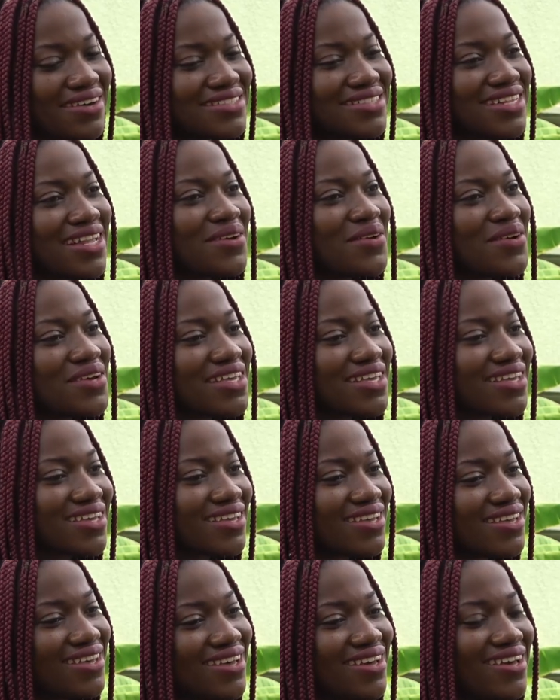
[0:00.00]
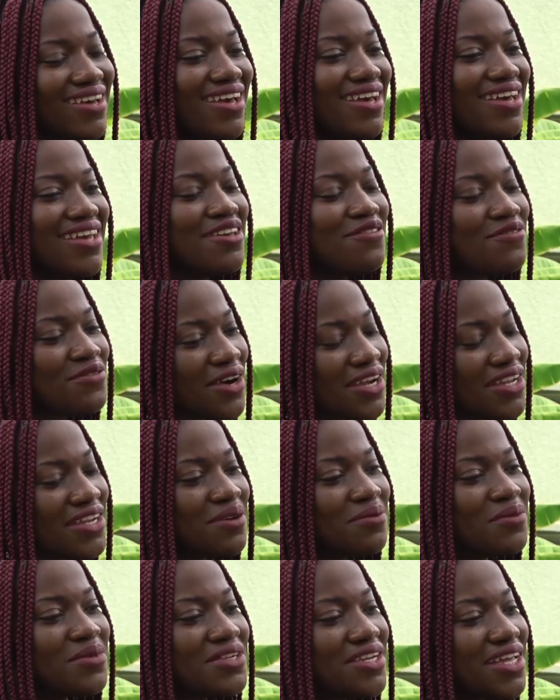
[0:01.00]
I was like, okay. If we're
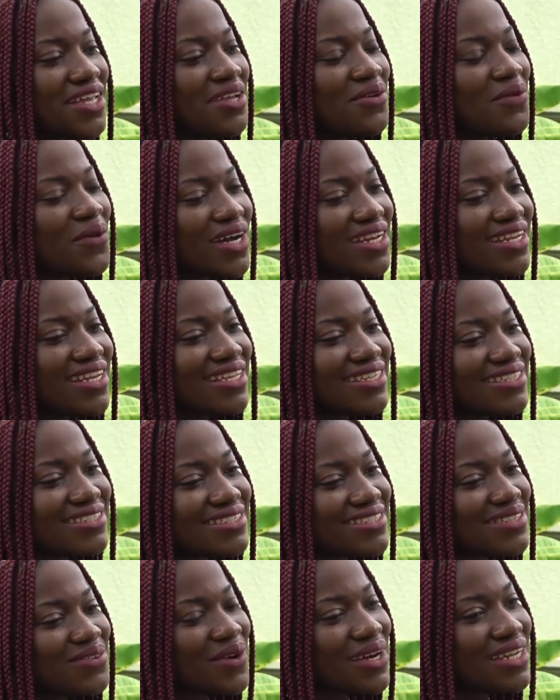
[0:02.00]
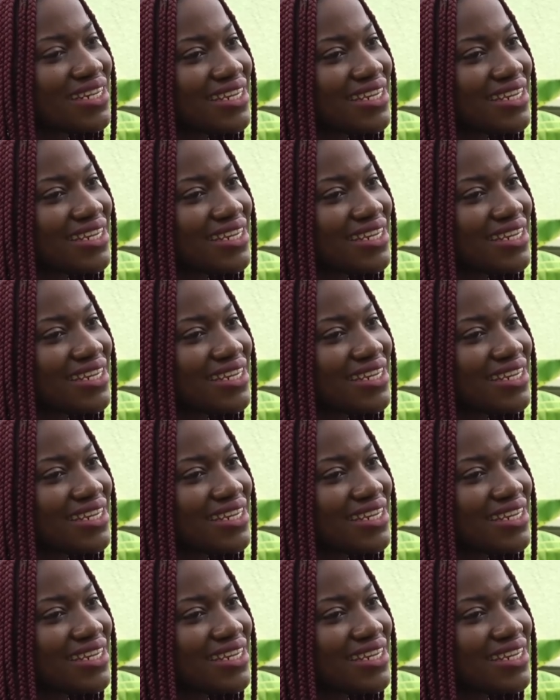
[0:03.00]
in the mood, then one nest.